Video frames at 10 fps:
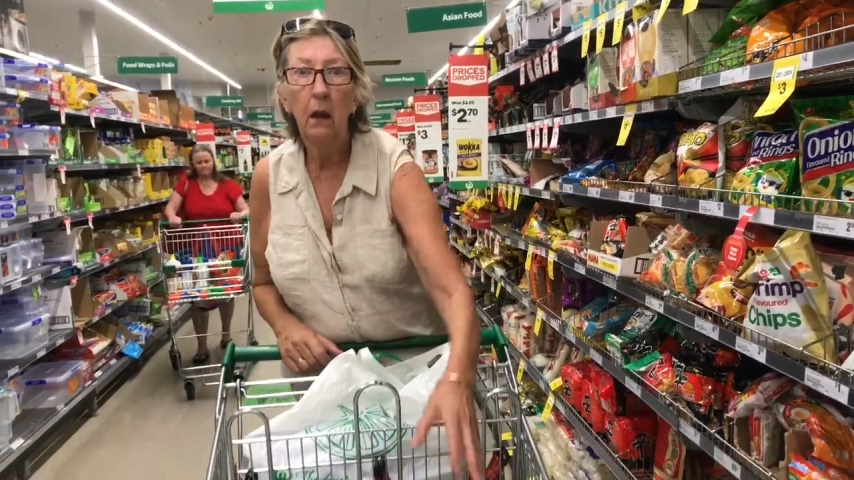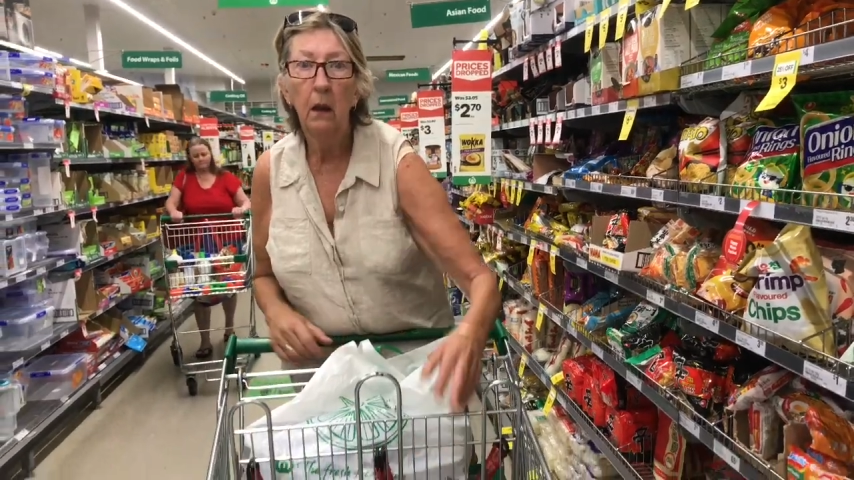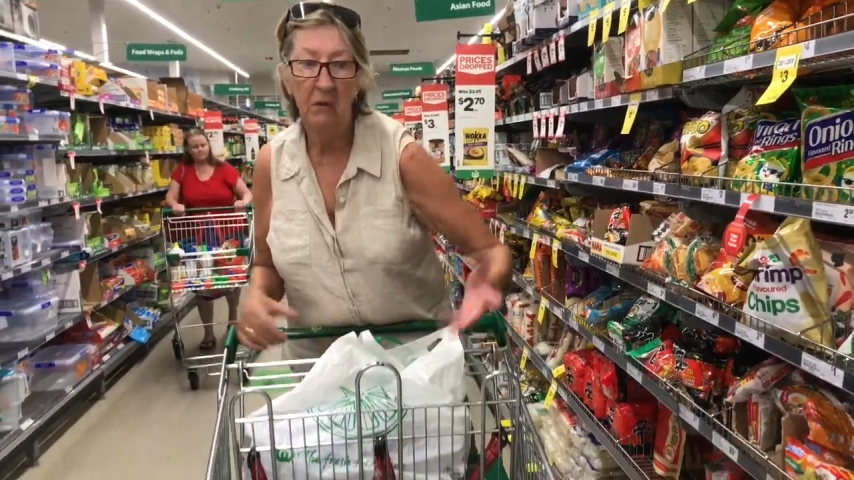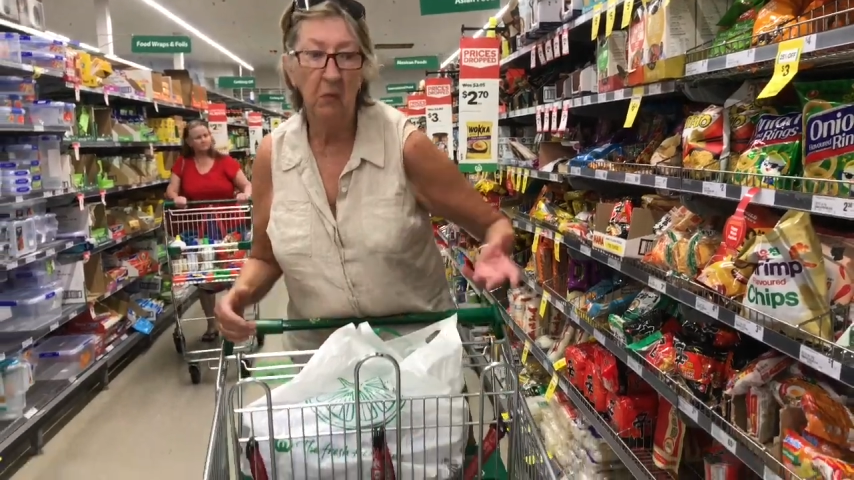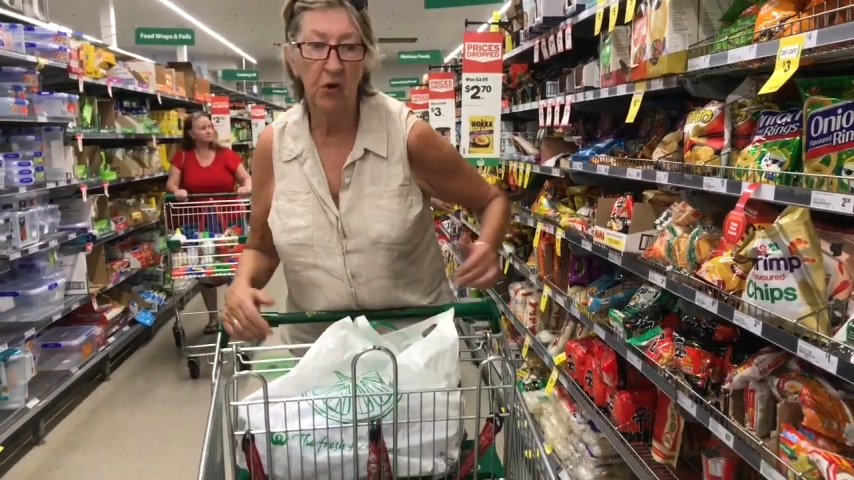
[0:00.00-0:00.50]
It
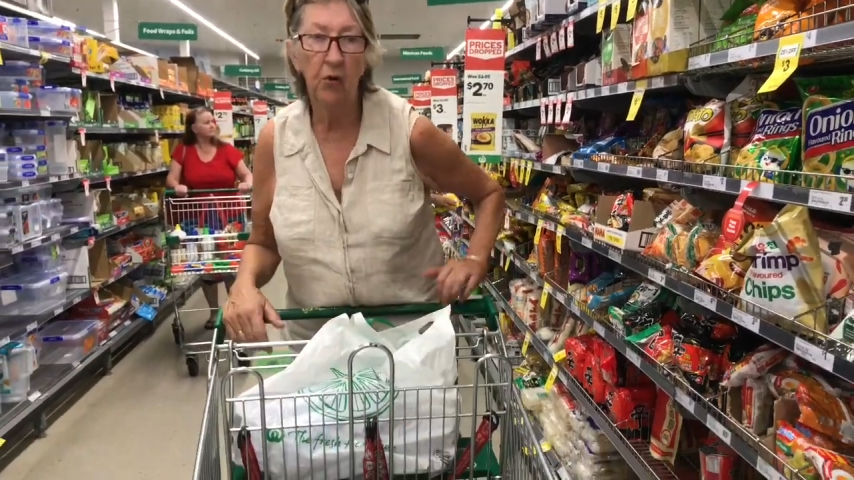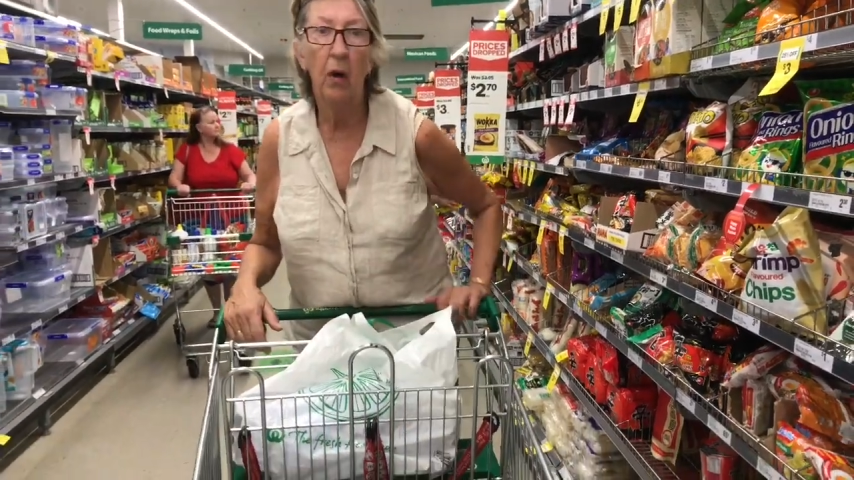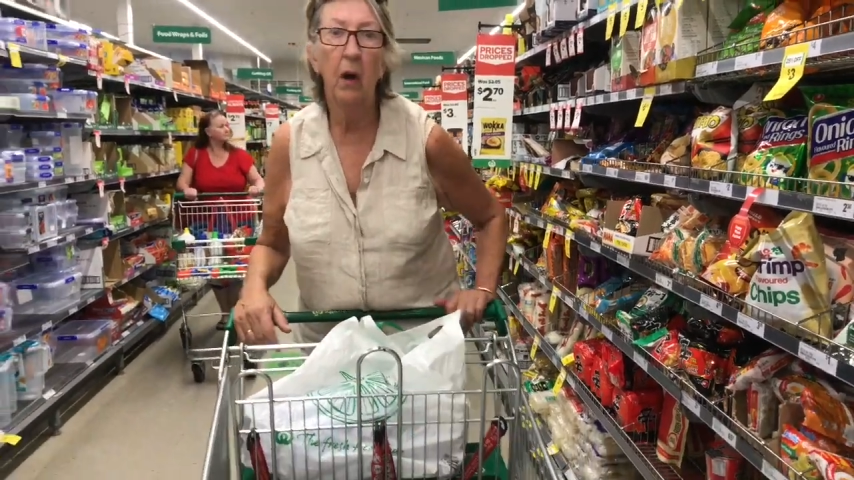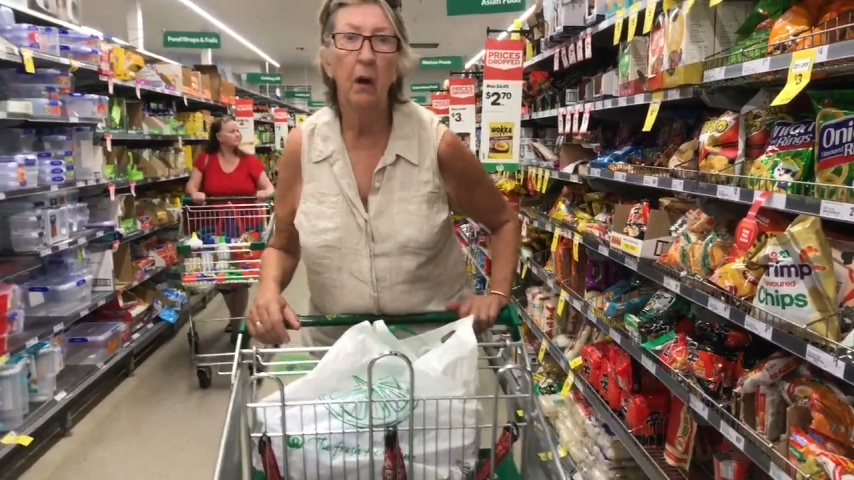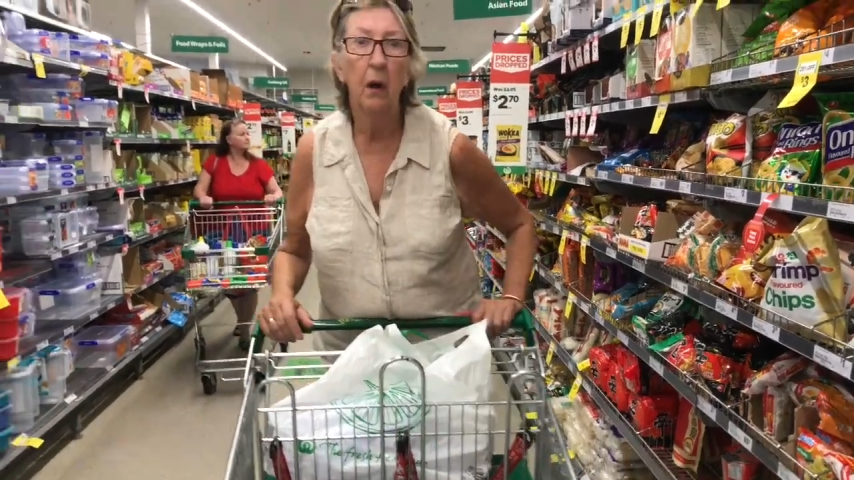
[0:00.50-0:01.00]
says spicy?
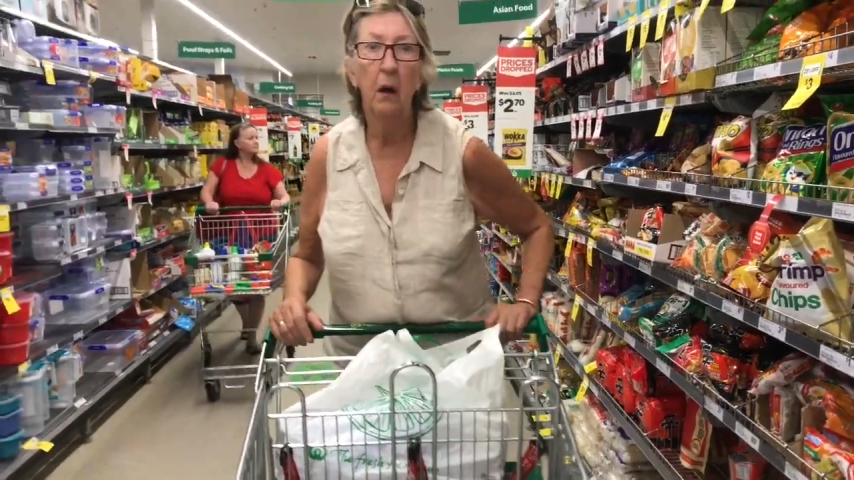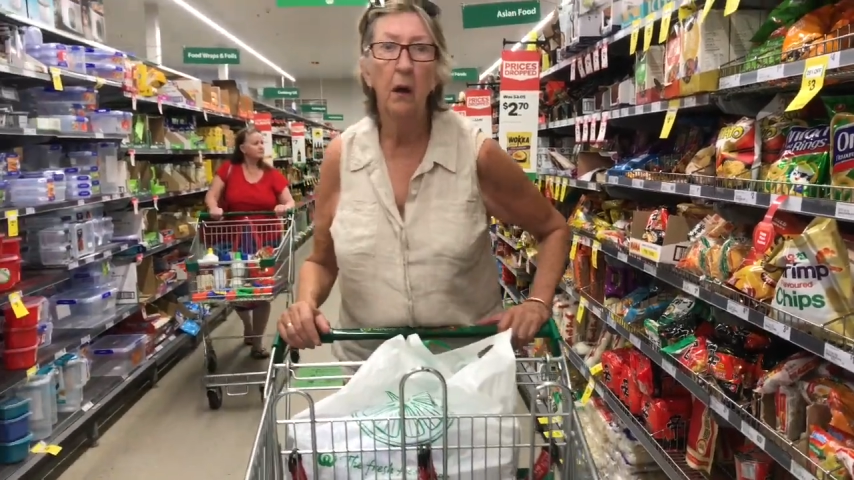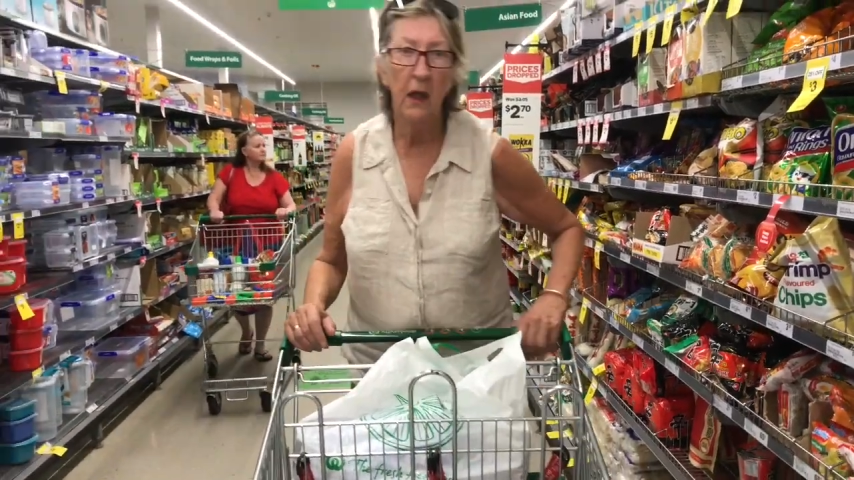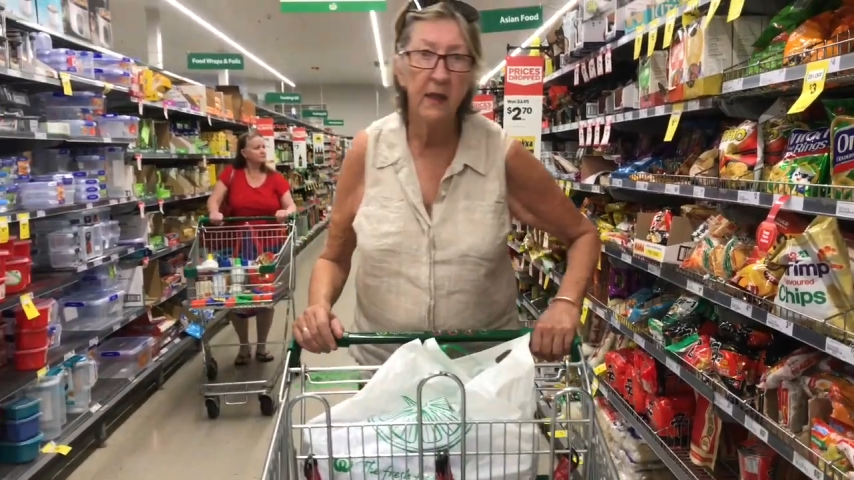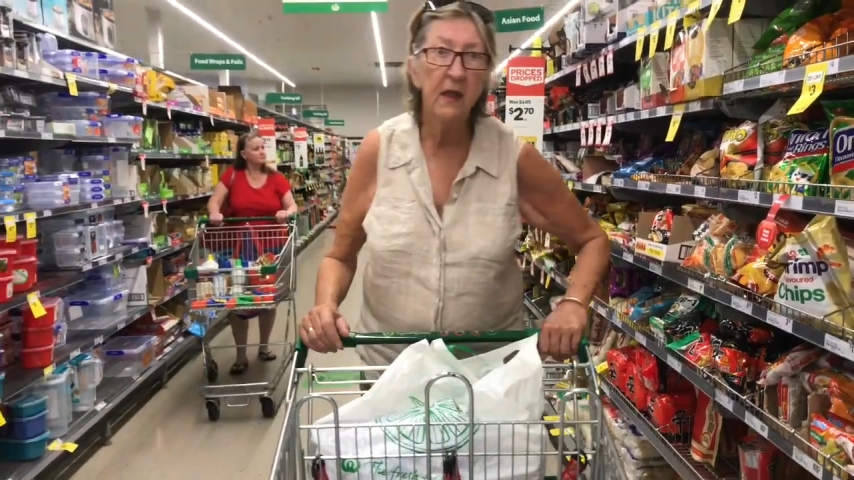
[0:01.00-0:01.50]
Oh,
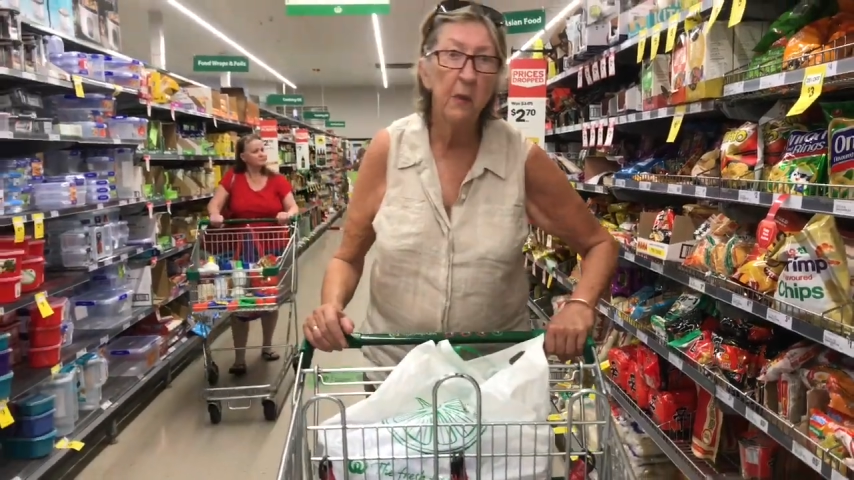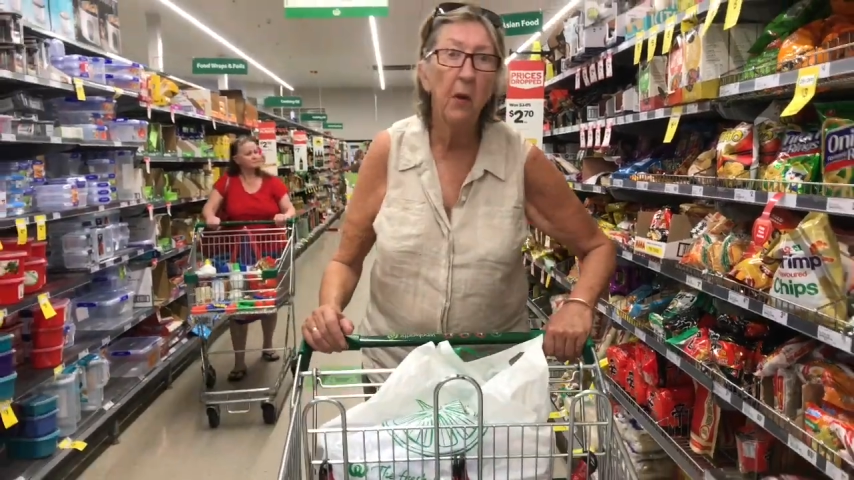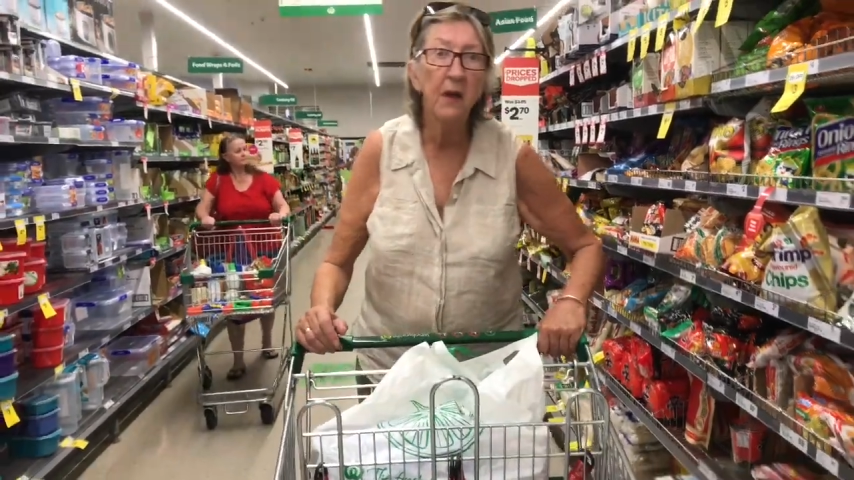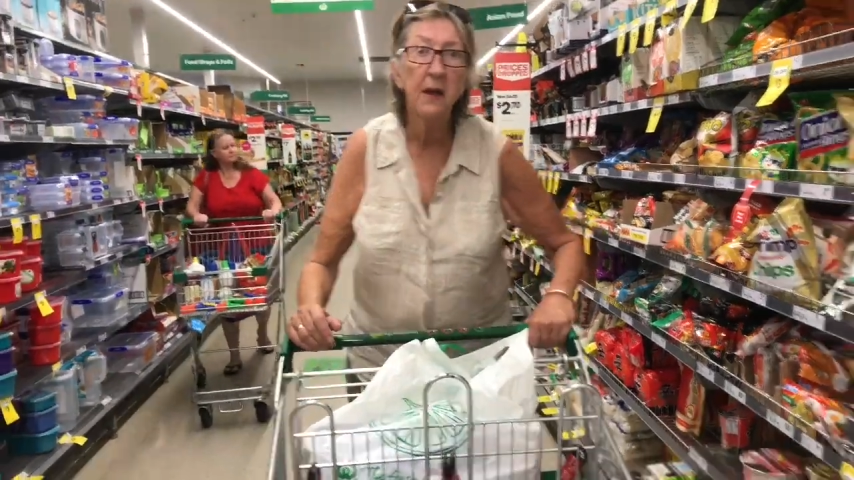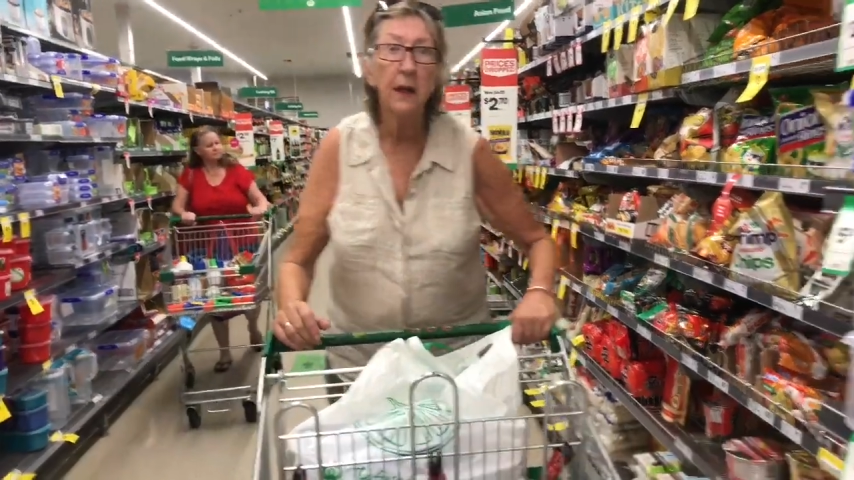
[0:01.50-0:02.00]
okay. It says spicy.